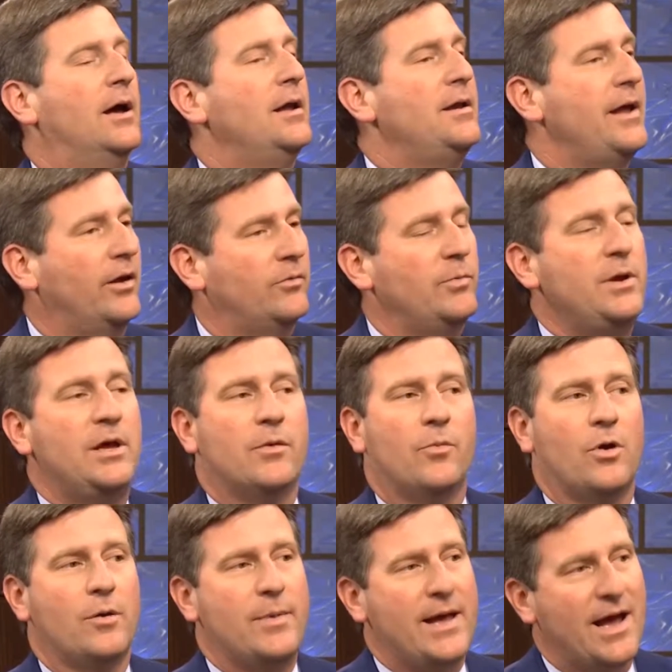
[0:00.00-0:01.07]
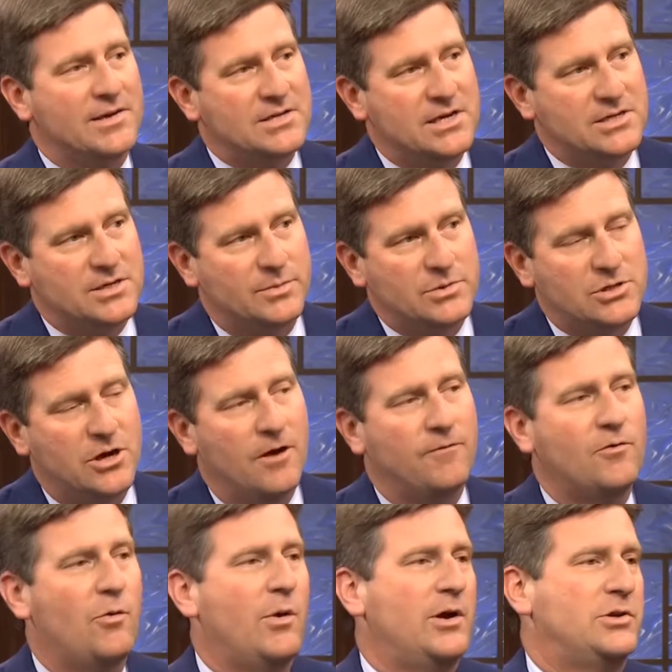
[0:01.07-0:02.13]
next week, and we're going to be asking some
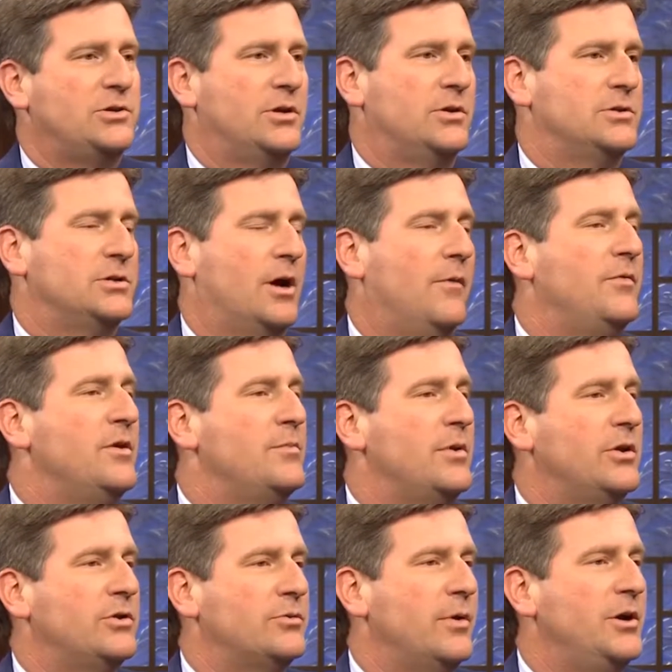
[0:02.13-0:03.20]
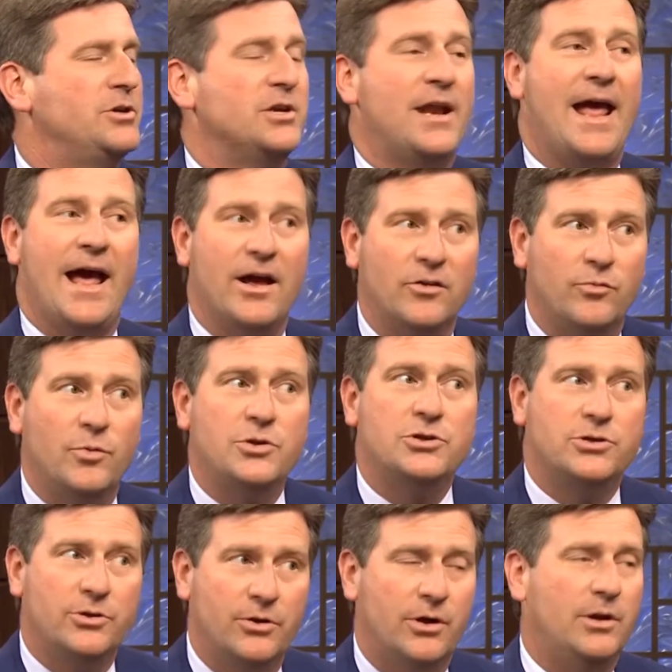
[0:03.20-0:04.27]
tough questions of the administration, as we
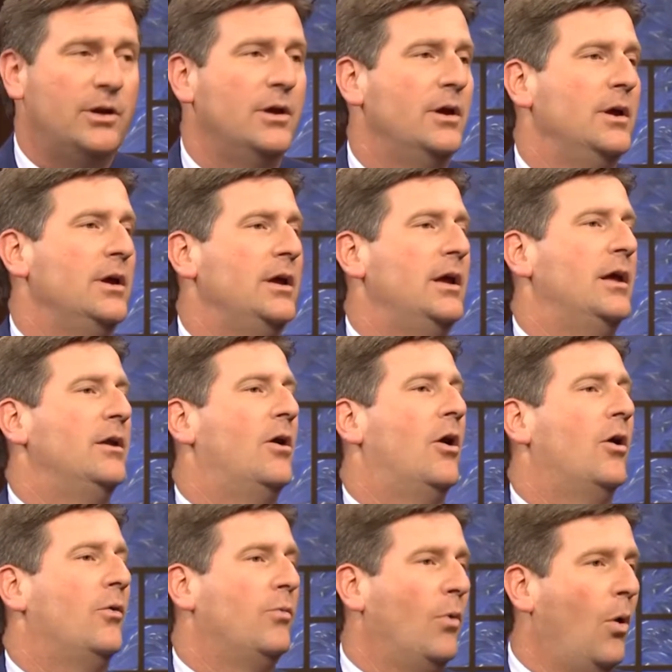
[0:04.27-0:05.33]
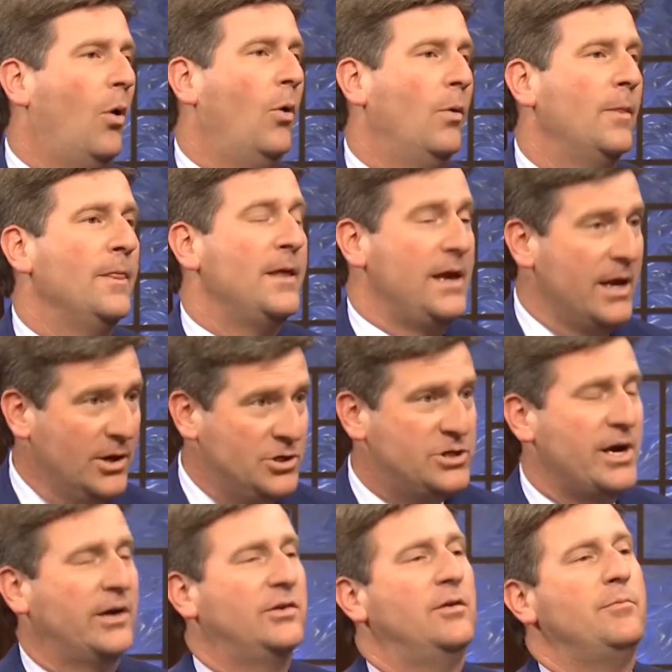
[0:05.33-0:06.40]
should, in our role in
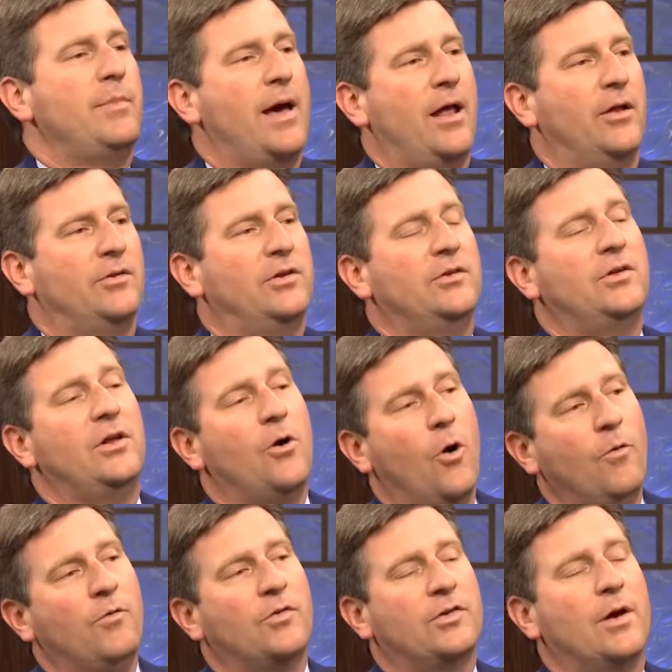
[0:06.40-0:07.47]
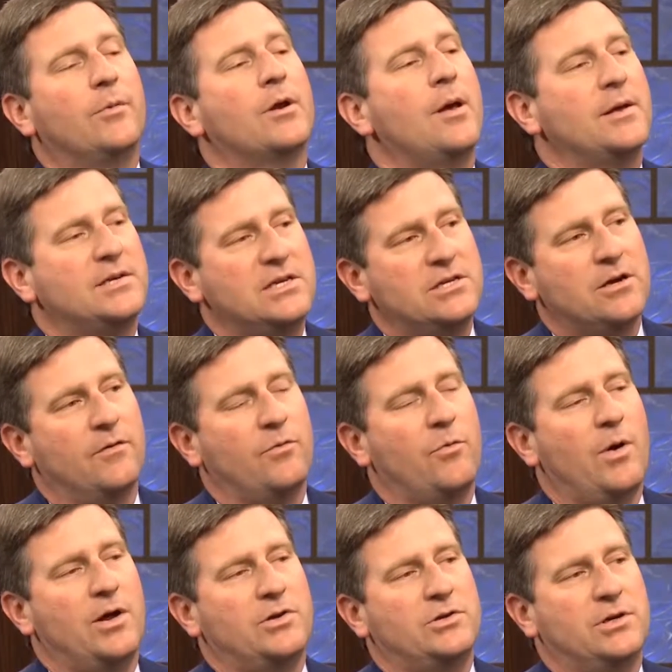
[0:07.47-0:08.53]
checks and balances and oversight. We're going to be asking tough
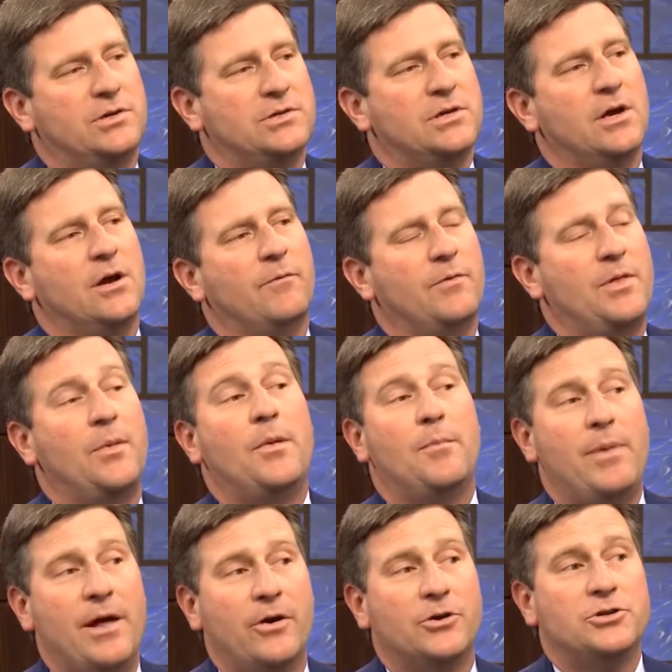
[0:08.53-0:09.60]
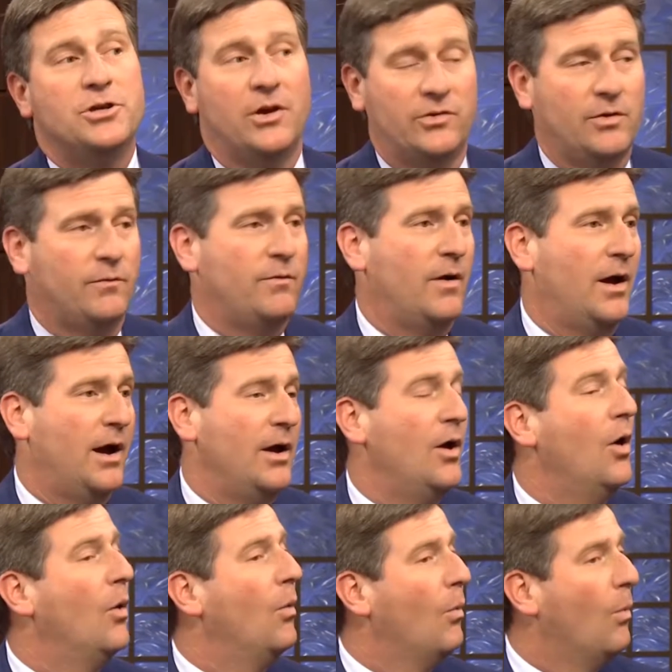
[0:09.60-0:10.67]
questions for them to better justify
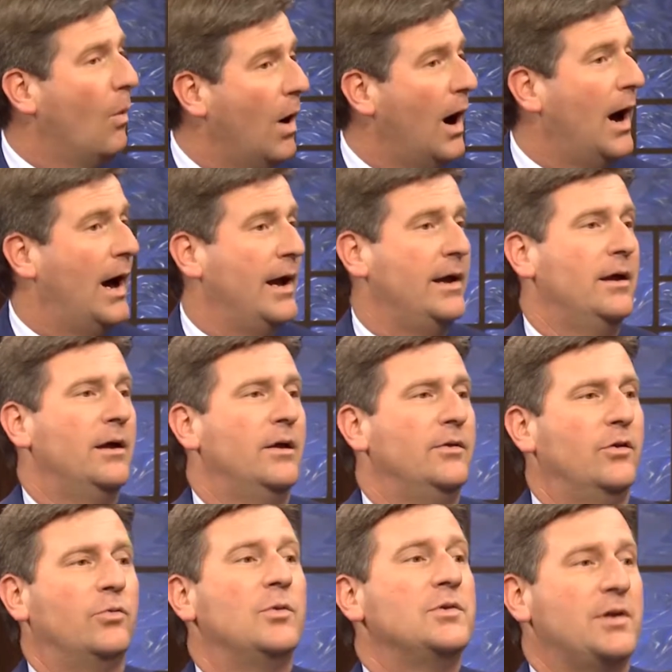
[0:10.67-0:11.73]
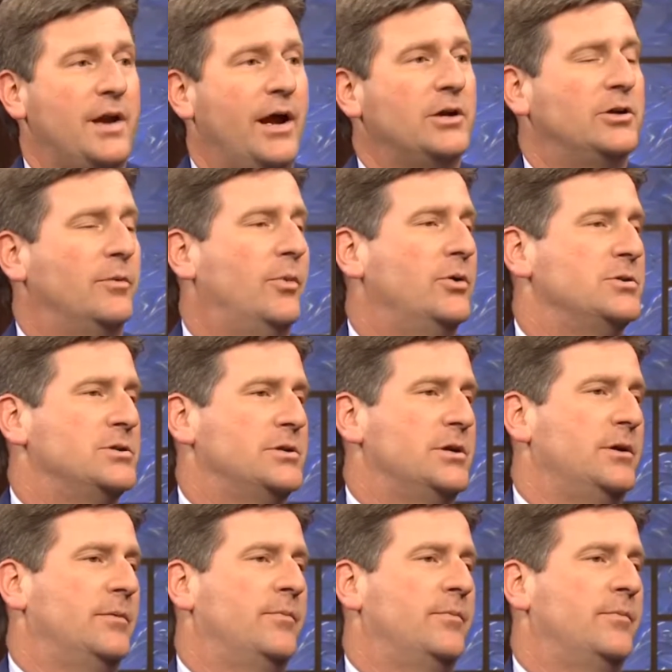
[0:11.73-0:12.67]
why this was a national emergency.